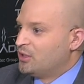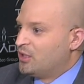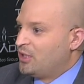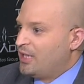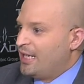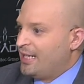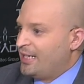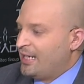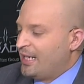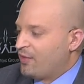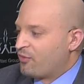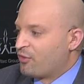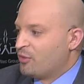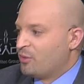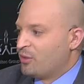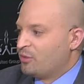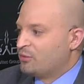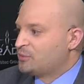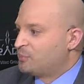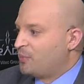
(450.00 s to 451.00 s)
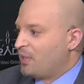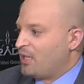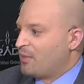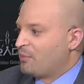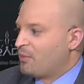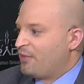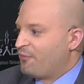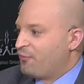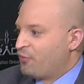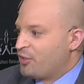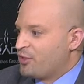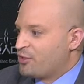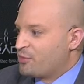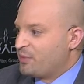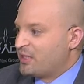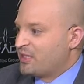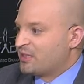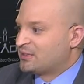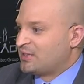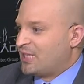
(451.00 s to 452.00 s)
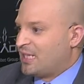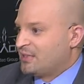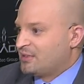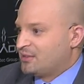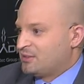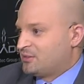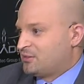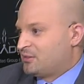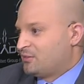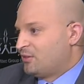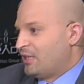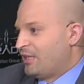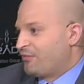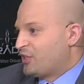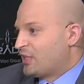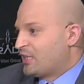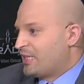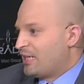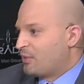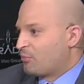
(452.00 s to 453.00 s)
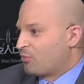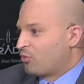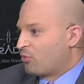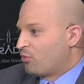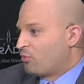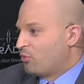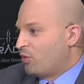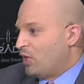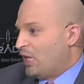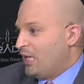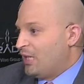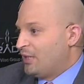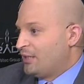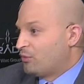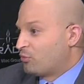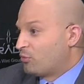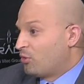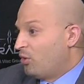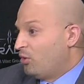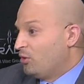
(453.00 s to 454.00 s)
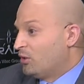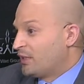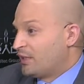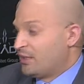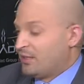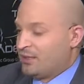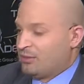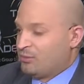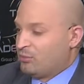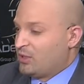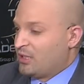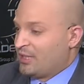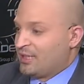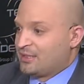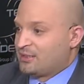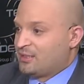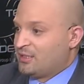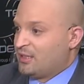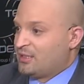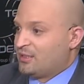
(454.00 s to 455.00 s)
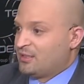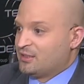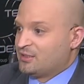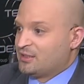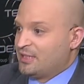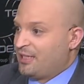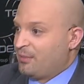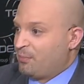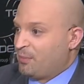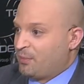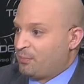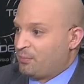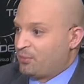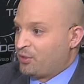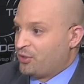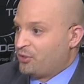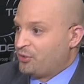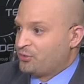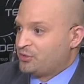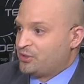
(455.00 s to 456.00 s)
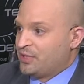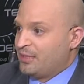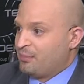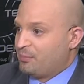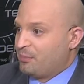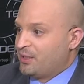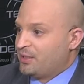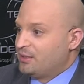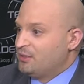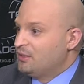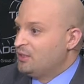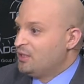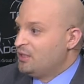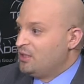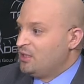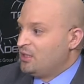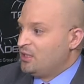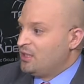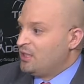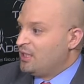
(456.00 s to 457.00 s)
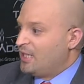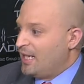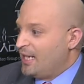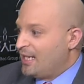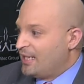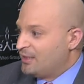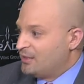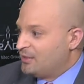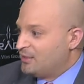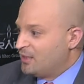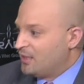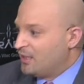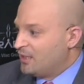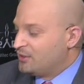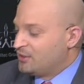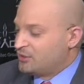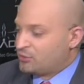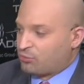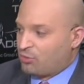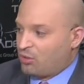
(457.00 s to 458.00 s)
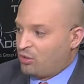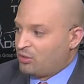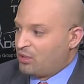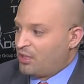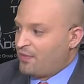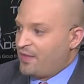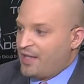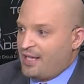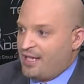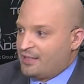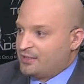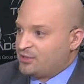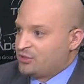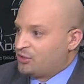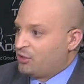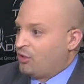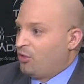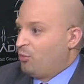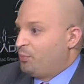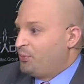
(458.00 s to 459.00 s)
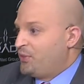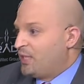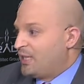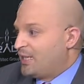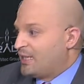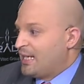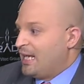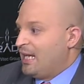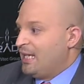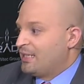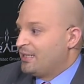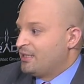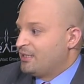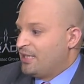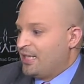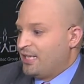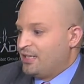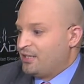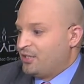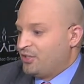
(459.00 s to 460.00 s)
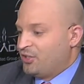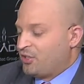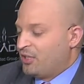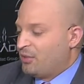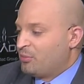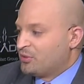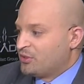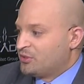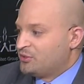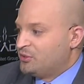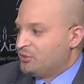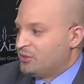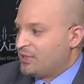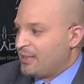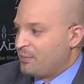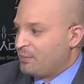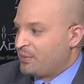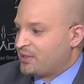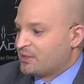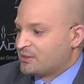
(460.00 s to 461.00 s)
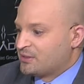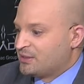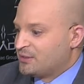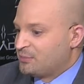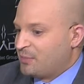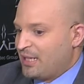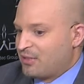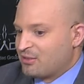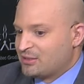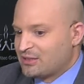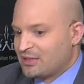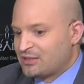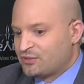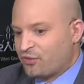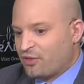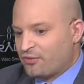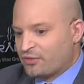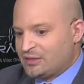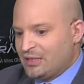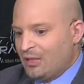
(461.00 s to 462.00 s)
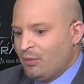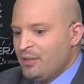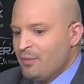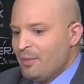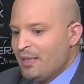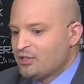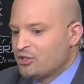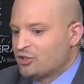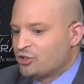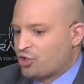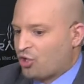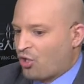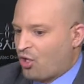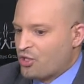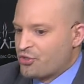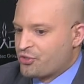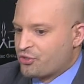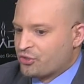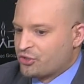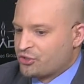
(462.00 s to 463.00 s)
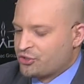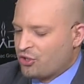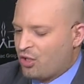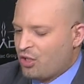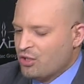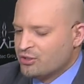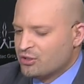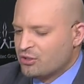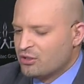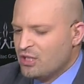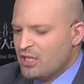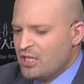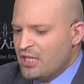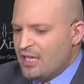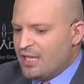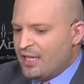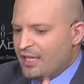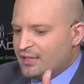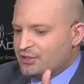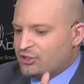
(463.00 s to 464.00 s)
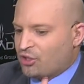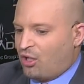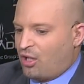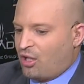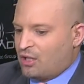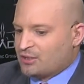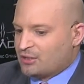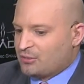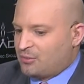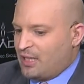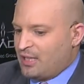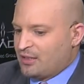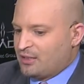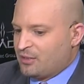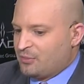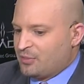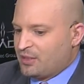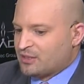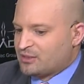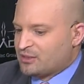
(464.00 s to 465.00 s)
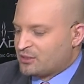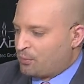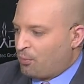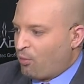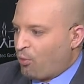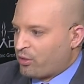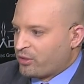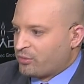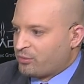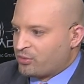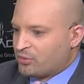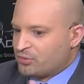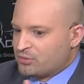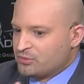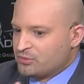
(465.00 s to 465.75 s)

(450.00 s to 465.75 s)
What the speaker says: And everybody was buying my footage because I just left the camera on and rolling. And then when I get to the end of the tape, I'd put a new tape in and just roll on that and just hope that I got it. And you're able to do that because these batteries last forever. Tell me about the charger. The charger is awesome, I think, because it's portable.